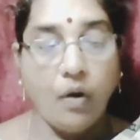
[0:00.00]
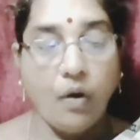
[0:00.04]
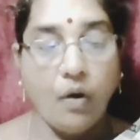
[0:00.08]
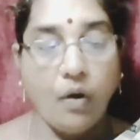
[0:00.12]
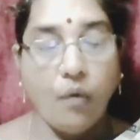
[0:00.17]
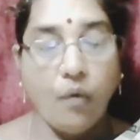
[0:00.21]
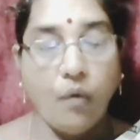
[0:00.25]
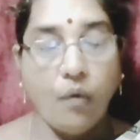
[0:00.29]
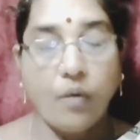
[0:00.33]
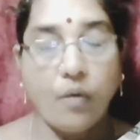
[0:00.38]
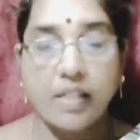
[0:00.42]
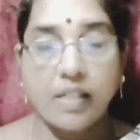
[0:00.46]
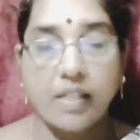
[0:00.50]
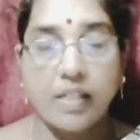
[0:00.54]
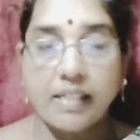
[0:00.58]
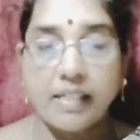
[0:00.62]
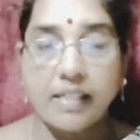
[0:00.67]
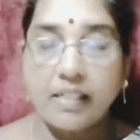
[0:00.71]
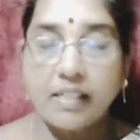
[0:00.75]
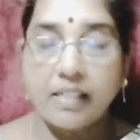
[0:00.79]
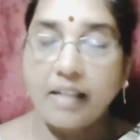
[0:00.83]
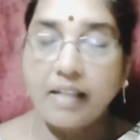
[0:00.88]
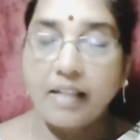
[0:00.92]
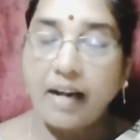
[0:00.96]
What is
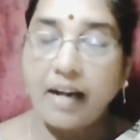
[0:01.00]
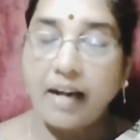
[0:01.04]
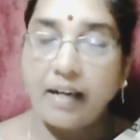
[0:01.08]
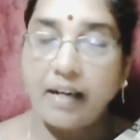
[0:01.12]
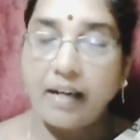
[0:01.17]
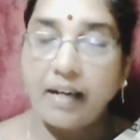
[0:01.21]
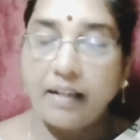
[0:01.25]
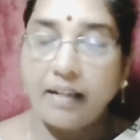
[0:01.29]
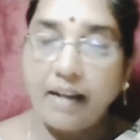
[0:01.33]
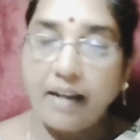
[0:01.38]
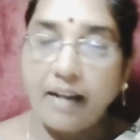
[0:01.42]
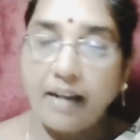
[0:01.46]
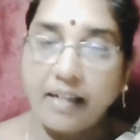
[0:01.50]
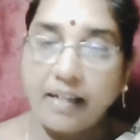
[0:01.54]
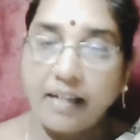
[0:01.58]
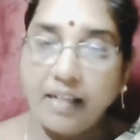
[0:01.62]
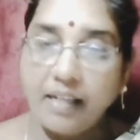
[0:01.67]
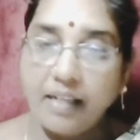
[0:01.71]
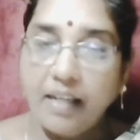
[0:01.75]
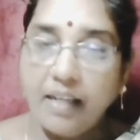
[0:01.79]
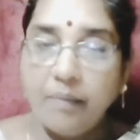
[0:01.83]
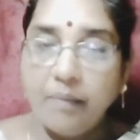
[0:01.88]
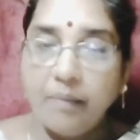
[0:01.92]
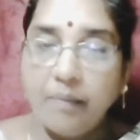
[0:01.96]

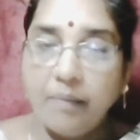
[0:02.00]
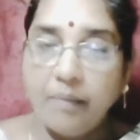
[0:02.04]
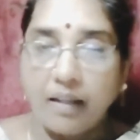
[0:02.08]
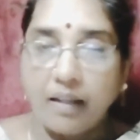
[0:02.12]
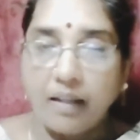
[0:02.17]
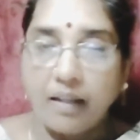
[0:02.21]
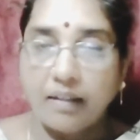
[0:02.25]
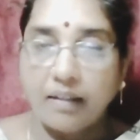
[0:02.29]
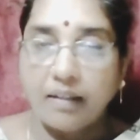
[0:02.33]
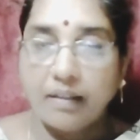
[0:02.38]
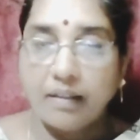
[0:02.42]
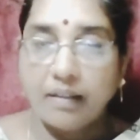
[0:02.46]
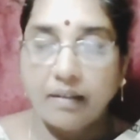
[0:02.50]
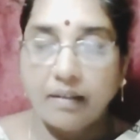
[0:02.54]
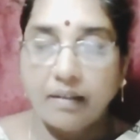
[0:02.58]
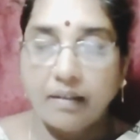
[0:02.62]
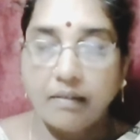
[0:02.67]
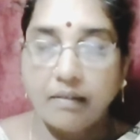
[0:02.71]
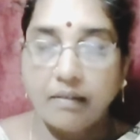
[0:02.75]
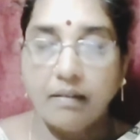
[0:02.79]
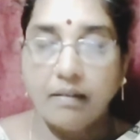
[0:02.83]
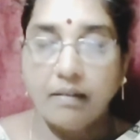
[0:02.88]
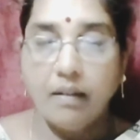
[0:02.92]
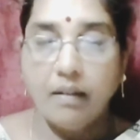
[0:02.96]
attracting him there?
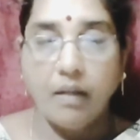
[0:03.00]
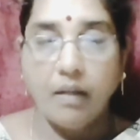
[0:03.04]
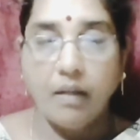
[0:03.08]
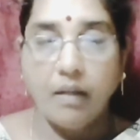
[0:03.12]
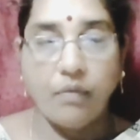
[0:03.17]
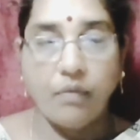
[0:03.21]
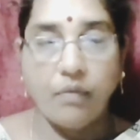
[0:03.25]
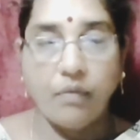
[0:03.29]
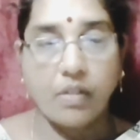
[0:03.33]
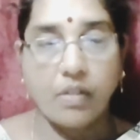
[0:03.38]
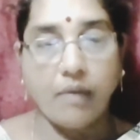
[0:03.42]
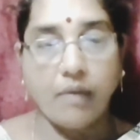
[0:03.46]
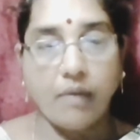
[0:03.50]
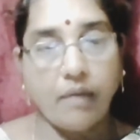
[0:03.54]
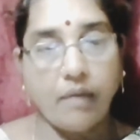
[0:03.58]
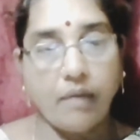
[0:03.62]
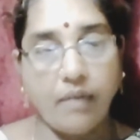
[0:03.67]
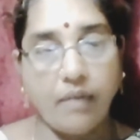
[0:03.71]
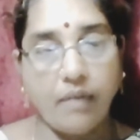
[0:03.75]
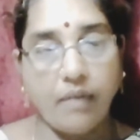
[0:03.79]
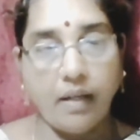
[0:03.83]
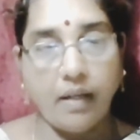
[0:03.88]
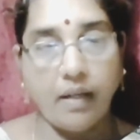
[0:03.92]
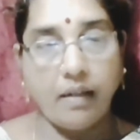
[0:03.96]
If you see one
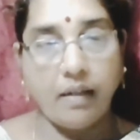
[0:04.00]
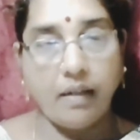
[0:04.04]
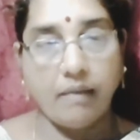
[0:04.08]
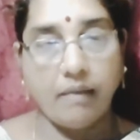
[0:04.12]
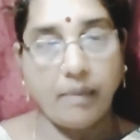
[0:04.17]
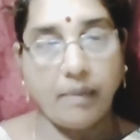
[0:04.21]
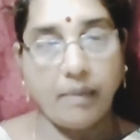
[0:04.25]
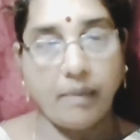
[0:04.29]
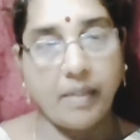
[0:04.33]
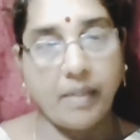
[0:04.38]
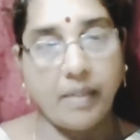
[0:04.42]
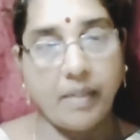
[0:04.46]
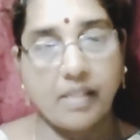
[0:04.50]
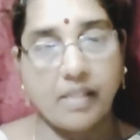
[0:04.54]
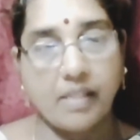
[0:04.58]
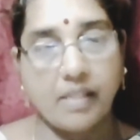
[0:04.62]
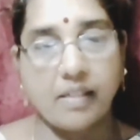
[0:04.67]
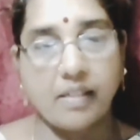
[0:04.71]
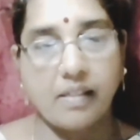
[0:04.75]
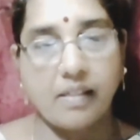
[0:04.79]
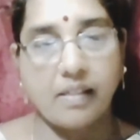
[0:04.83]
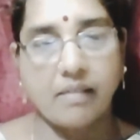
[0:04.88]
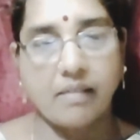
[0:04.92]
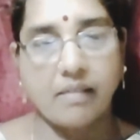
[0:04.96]
flower from a
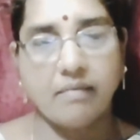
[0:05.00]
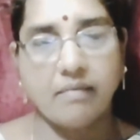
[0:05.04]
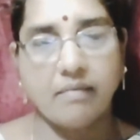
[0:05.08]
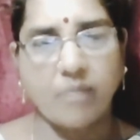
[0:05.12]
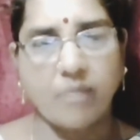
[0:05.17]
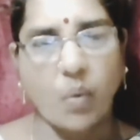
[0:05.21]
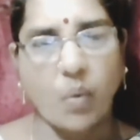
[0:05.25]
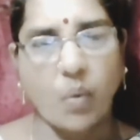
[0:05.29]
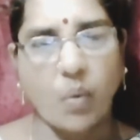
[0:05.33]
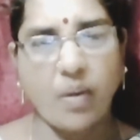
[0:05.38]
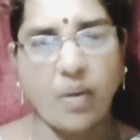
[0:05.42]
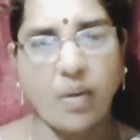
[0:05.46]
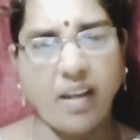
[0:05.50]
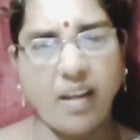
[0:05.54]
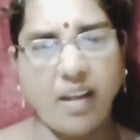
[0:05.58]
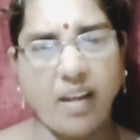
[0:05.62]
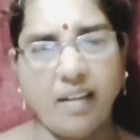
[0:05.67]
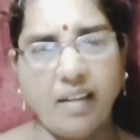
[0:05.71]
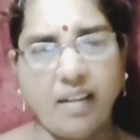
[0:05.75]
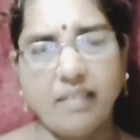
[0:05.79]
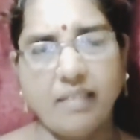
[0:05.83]
distance, okay.